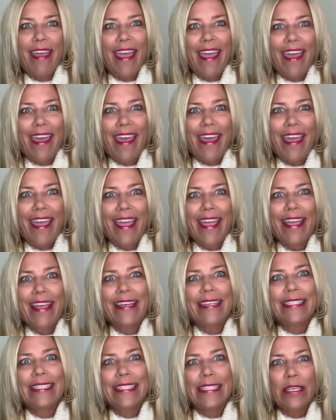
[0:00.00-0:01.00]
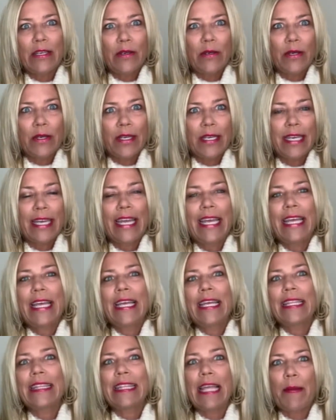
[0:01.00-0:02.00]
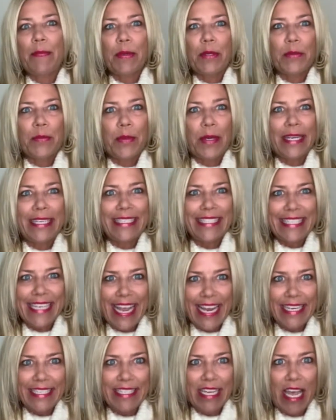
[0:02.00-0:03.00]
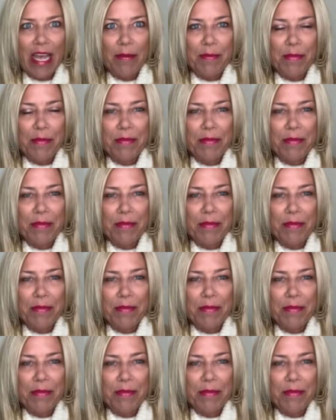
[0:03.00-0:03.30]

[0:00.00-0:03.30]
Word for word: a silk leopard print tank top.